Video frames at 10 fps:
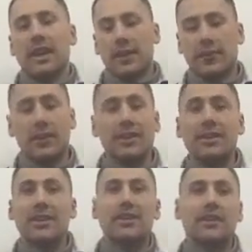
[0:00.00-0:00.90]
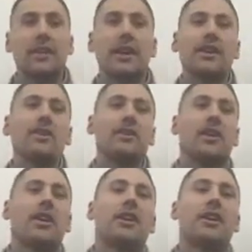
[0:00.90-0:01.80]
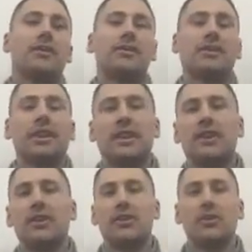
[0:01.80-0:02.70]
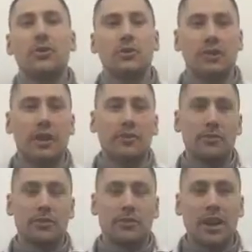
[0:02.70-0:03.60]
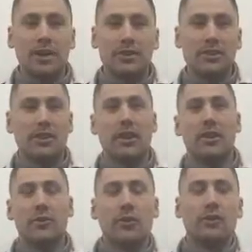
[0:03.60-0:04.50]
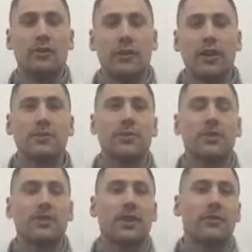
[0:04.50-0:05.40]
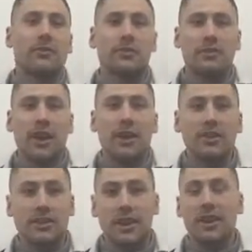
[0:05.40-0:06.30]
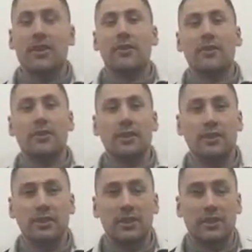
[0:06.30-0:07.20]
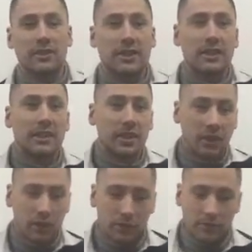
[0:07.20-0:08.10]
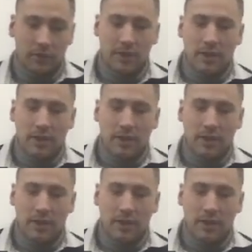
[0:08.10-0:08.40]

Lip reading: At 30 years of age, I have seen Google start from scratch, I have watched Facebook start from scratch, and I've also seen a lot of